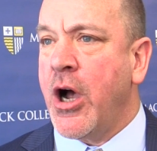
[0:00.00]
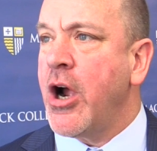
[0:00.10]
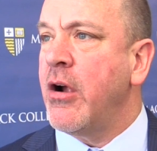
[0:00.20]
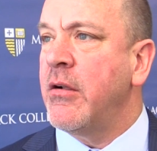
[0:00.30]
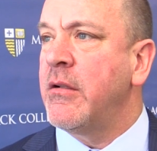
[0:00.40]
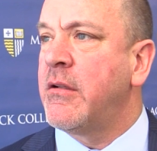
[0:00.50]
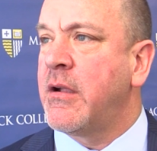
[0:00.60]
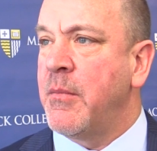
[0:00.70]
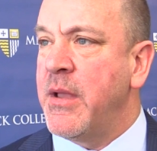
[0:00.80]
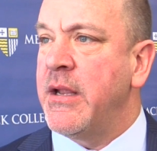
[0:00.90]
hard,
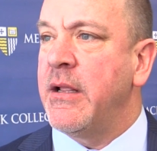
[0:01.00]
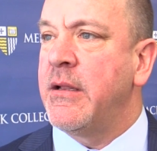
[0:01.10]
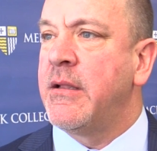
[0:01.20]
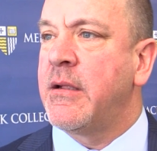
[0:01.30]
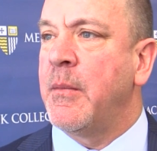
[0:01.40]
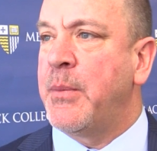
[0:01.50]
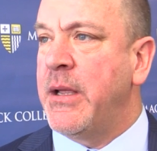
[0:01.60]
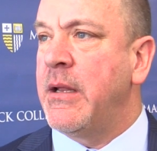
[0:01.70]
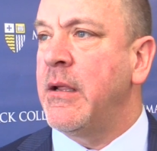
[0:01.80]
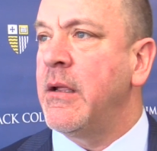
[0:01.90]
committed,
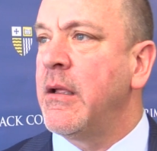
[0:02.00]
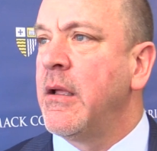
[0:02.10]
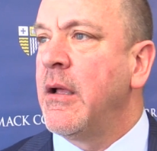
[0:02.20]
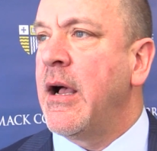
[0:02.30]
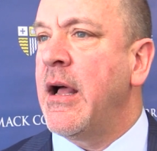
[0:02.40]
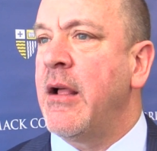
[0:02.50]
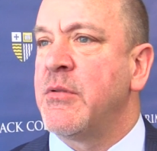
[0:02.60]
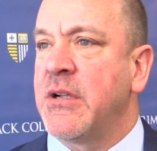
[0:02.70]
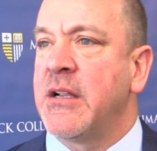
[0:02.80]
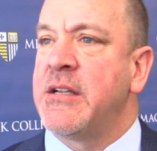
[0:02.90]
competing. It
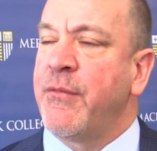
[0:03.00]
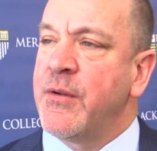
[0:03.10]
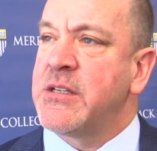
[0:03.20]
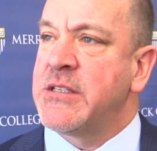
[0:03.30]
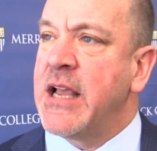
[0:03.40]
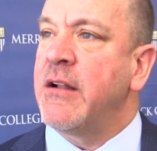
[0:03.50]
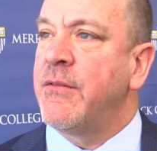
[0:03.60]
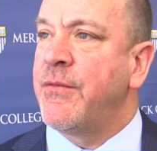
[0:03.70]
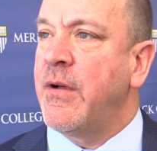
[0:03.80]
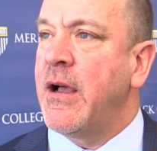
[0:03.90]
was like a different set
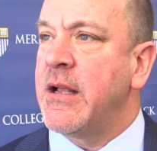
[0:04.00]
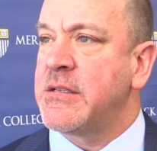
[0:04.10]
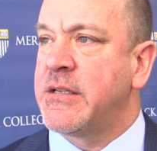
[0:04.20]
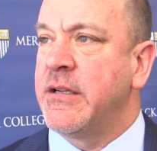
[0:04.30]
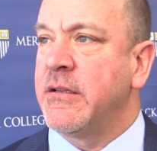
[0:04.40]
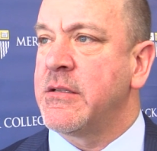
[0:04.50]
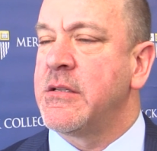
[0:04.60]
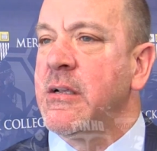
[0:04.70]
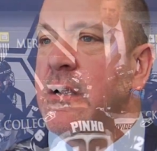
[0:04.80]
of skills.